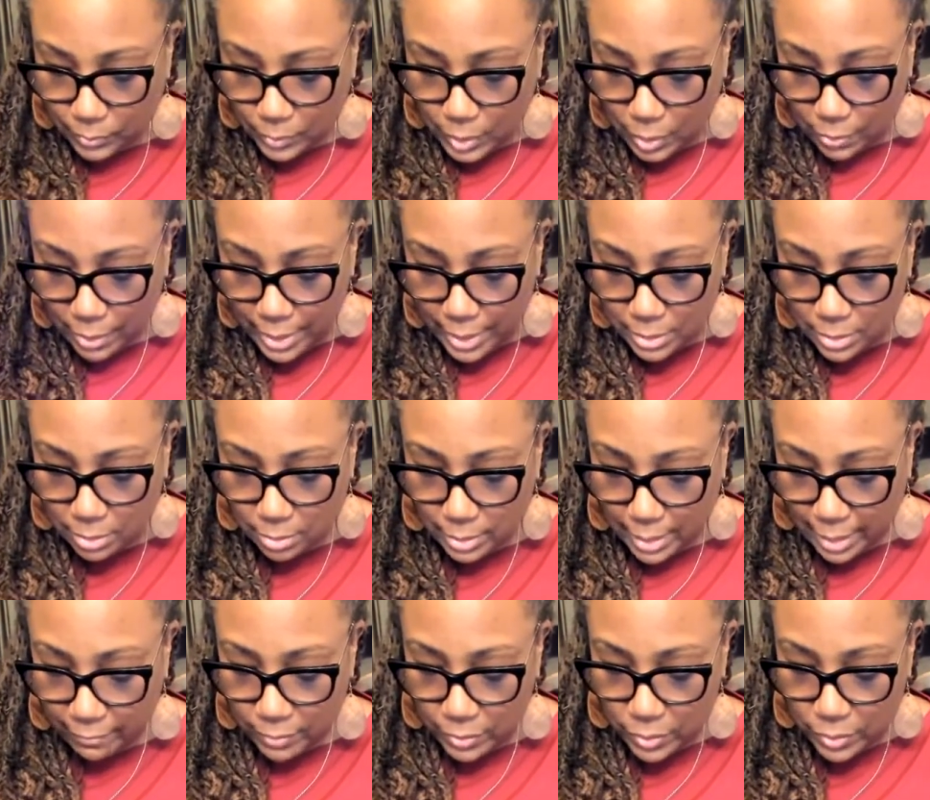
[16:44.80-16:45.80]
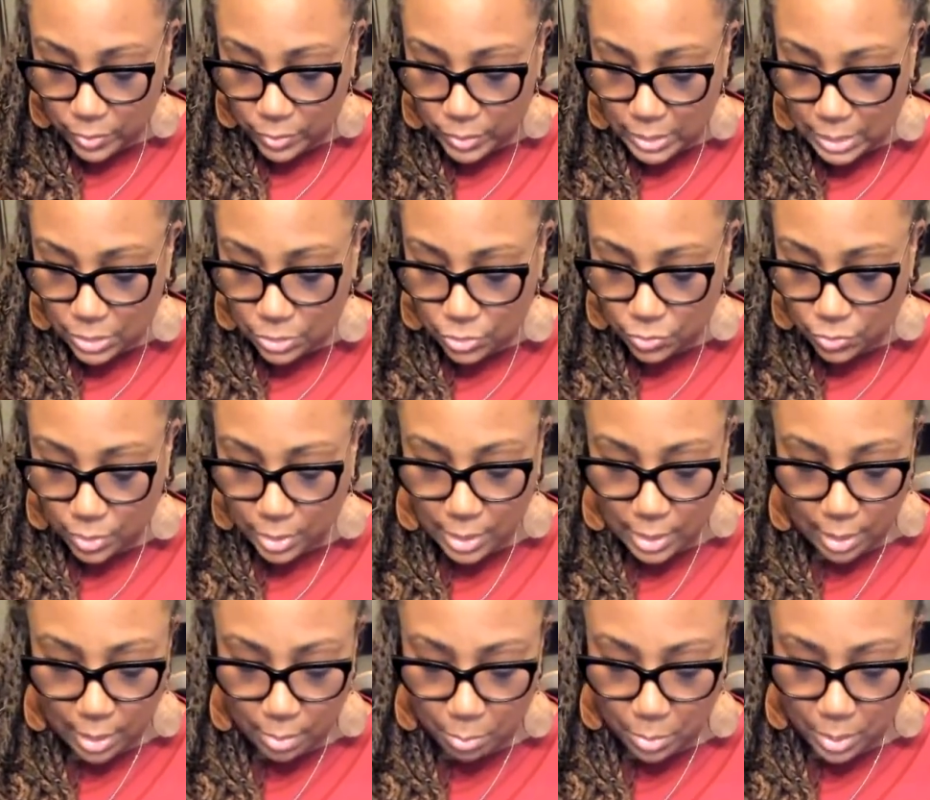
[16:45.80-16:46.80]
All right, so lavender, tea tree,
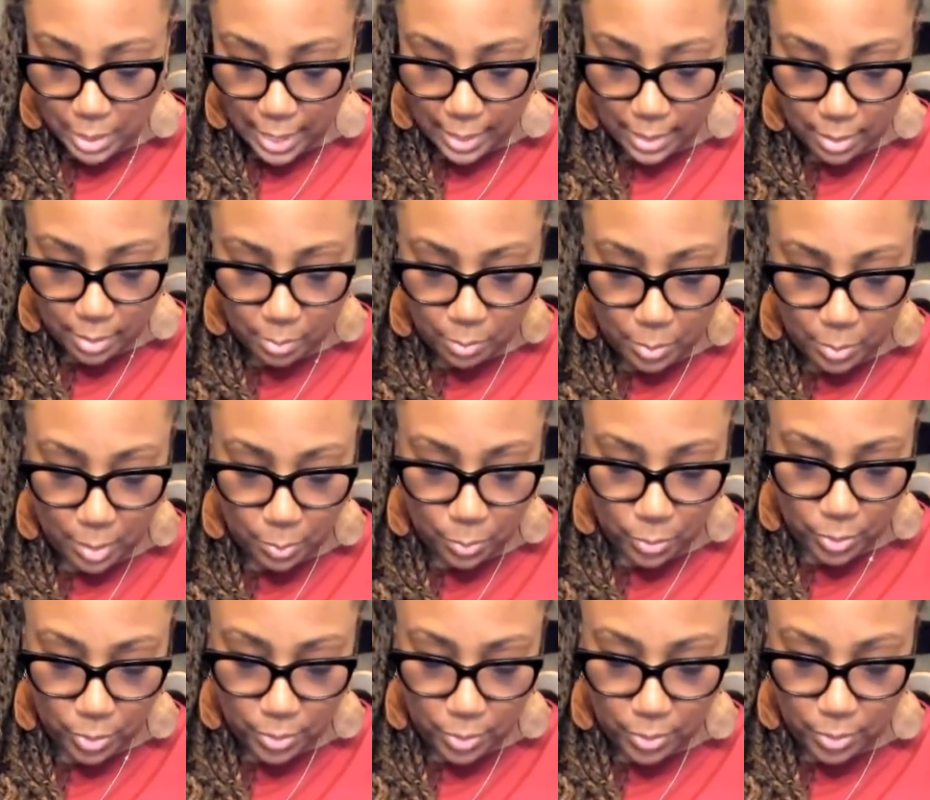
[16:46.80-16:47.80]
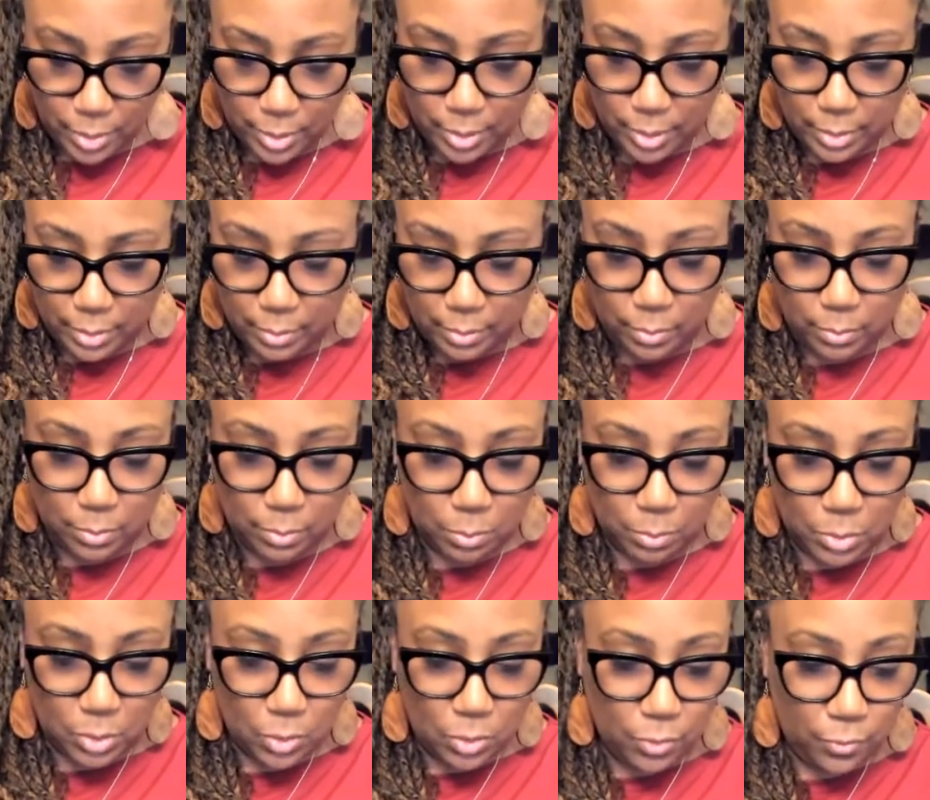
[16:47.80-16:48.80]
and black pepper.
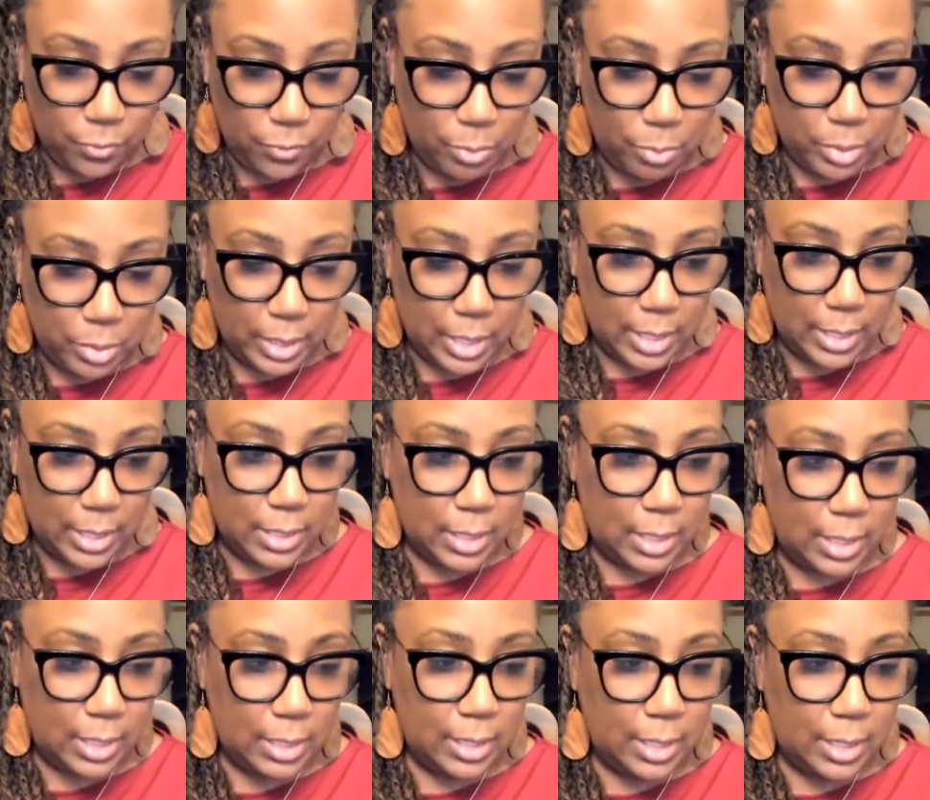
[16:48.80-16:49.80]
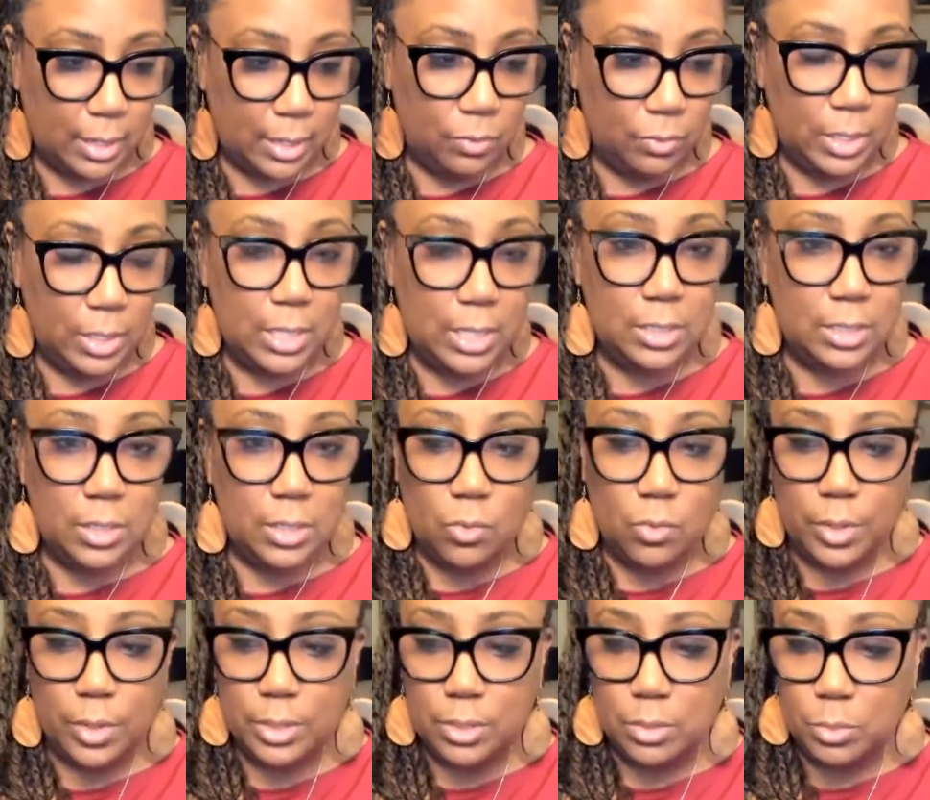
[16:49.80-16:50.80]
Beautiful blend. Not only is it
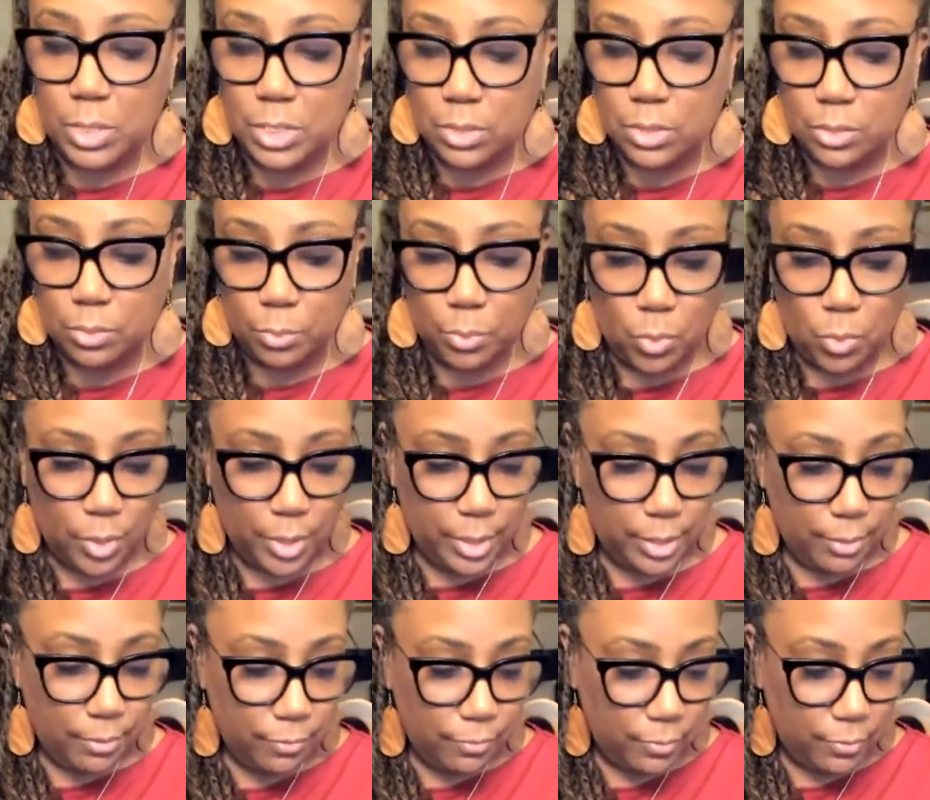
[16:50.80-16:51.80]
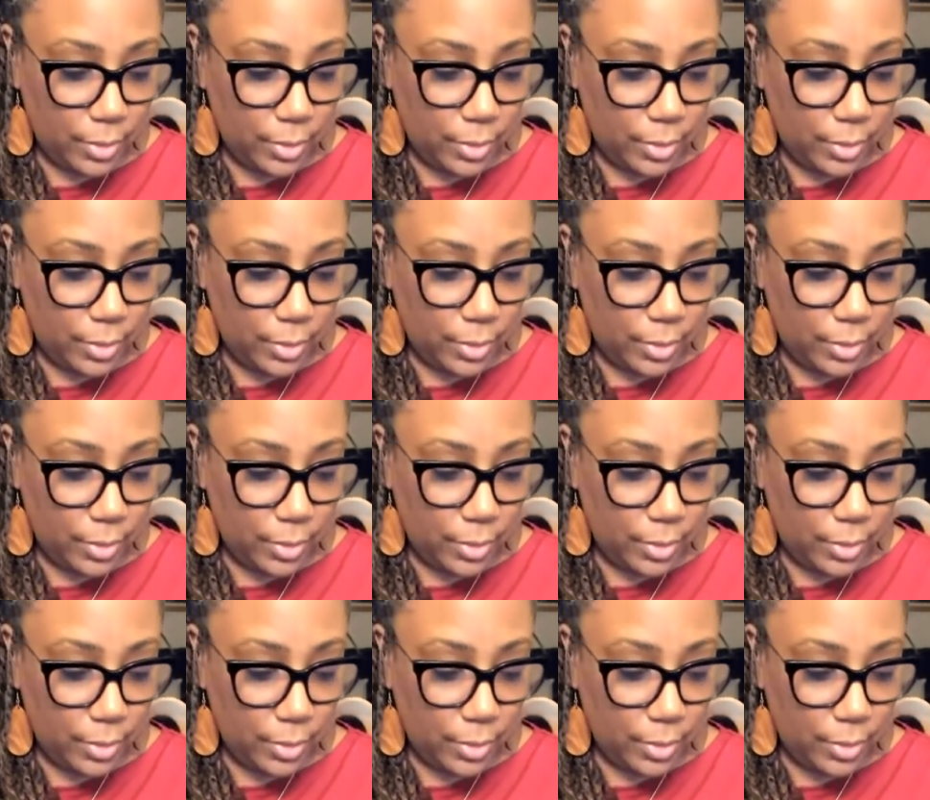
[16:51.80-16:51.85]
going to be supportive